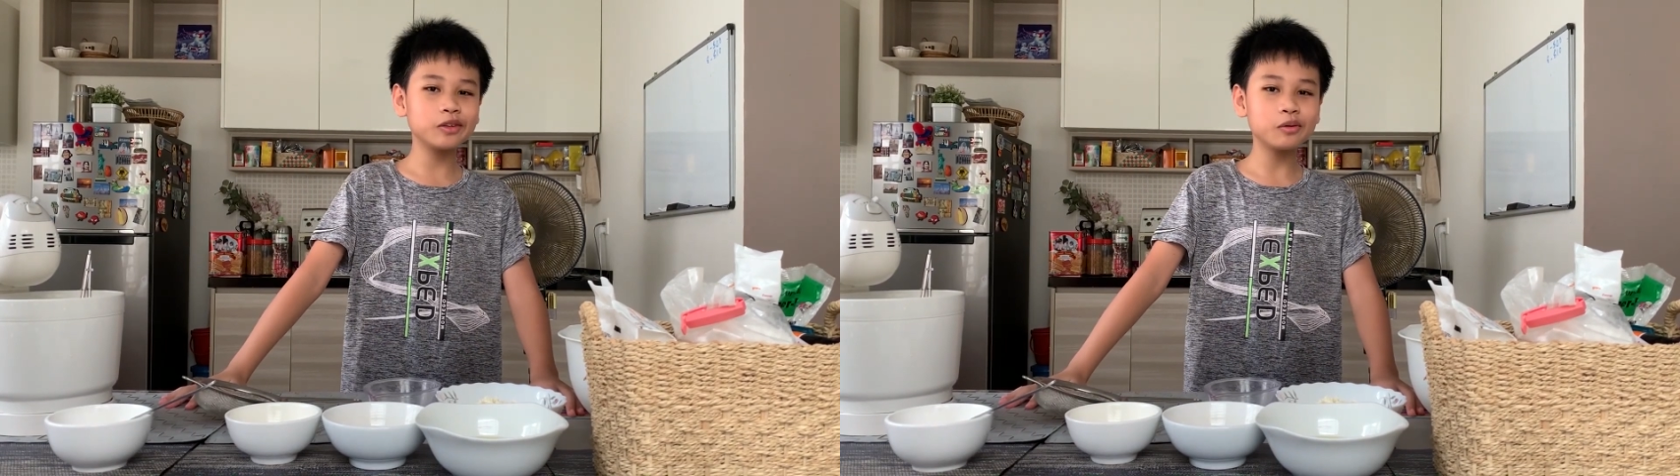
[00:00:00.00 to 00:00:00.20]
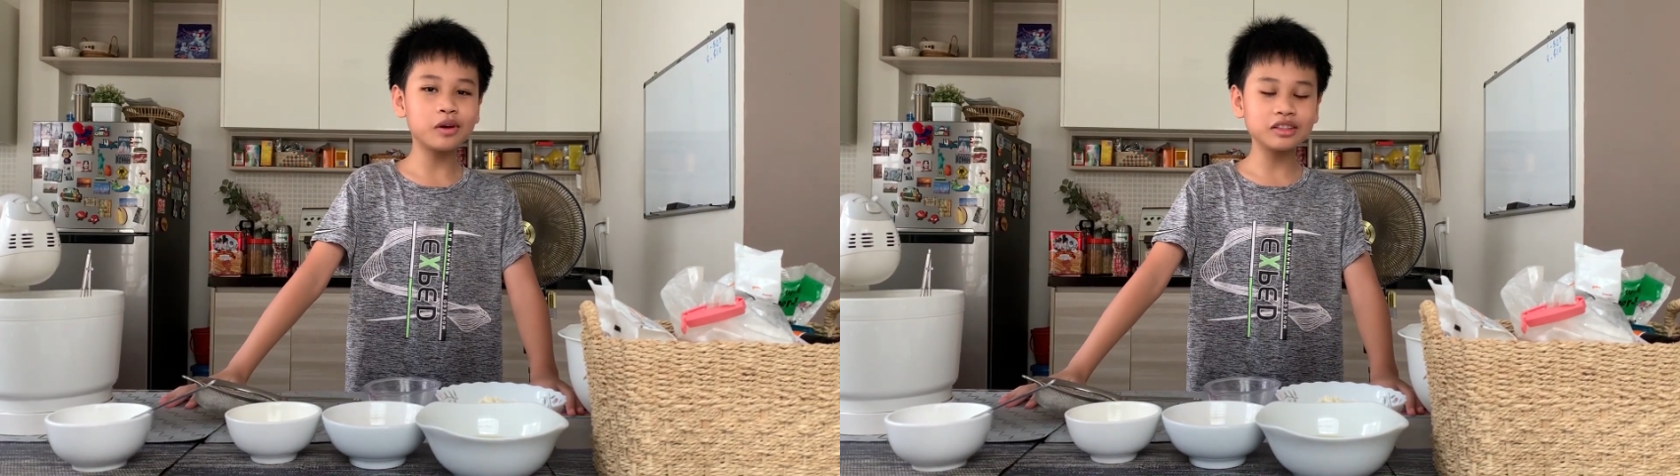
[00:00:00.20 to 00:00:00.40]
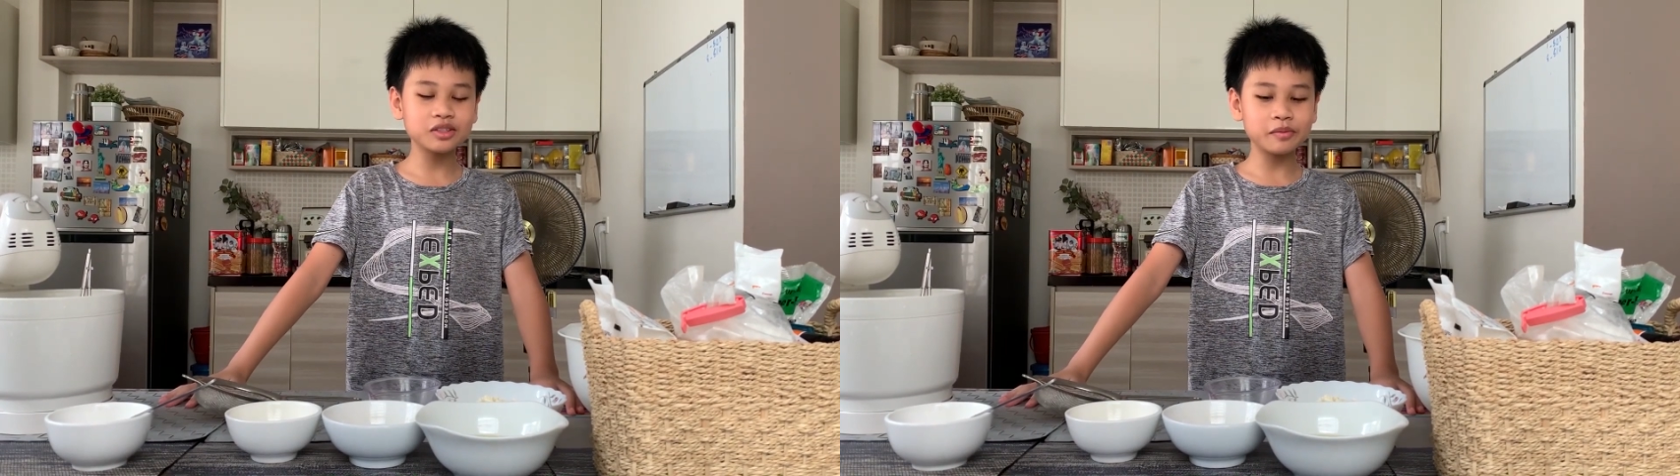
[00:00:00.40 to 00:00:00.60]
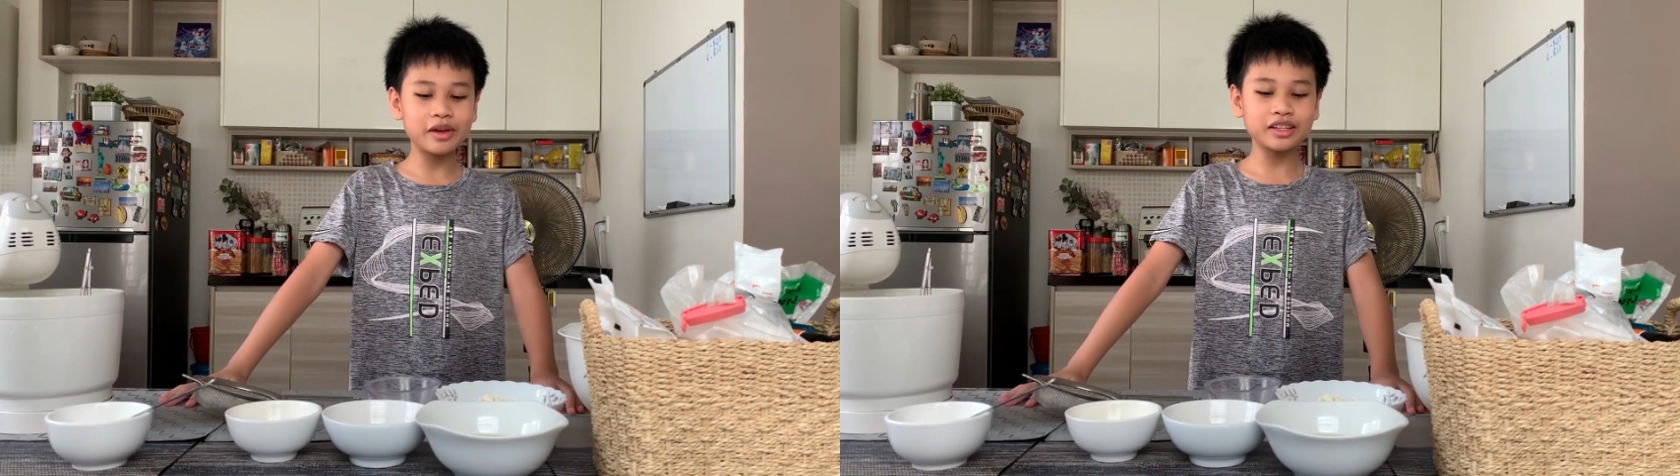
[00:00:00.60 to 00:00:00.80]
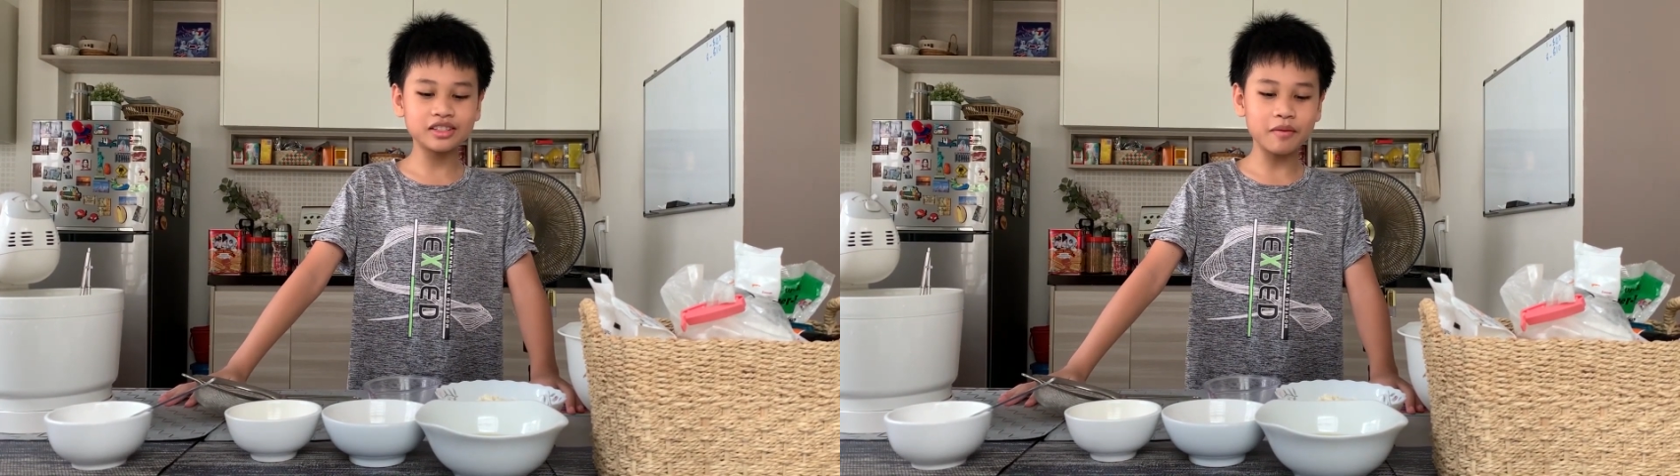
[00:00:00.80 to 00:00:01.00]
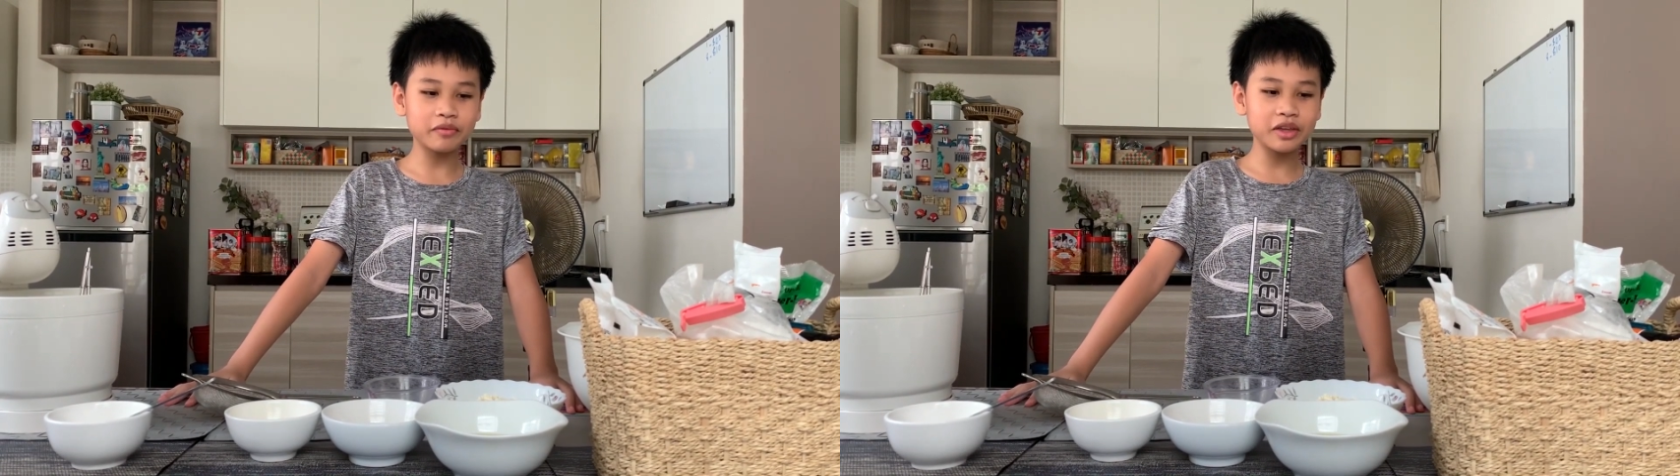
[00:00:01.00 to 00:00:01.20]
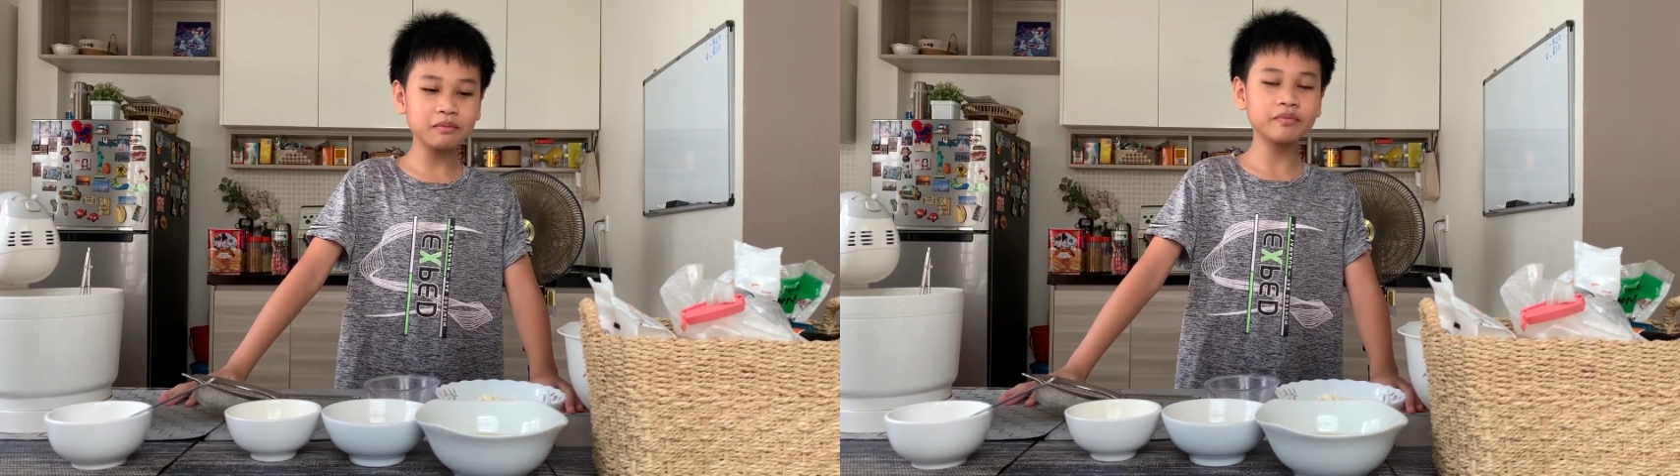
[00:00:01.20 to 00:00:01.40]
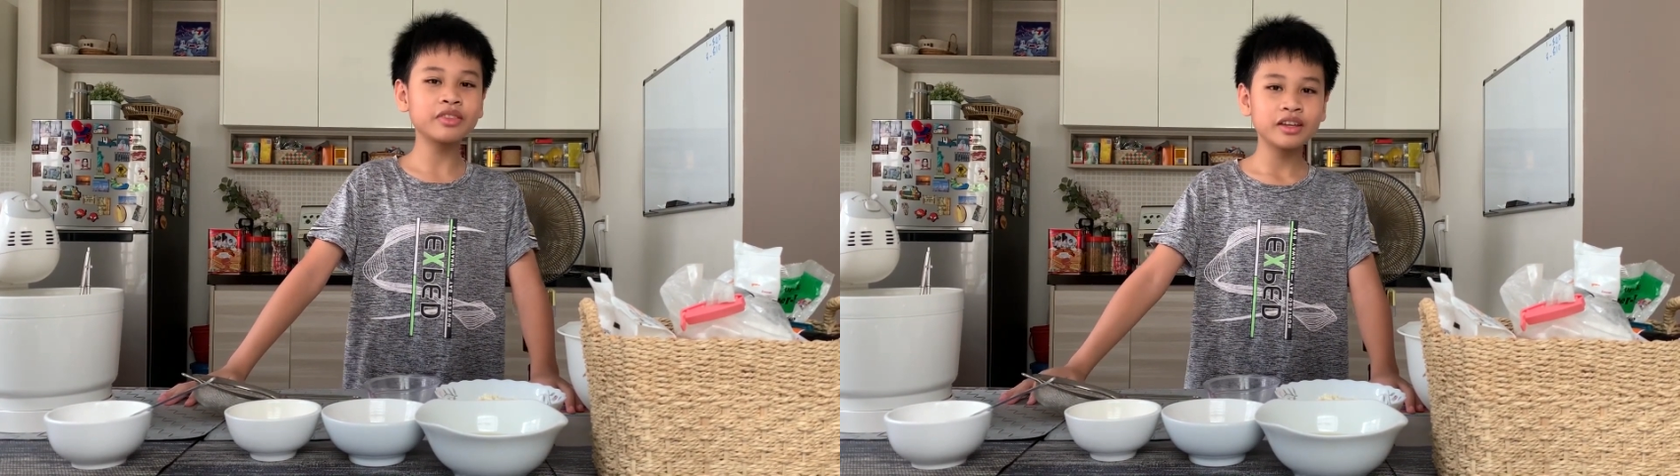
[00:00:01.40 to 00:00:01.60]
you want to make something,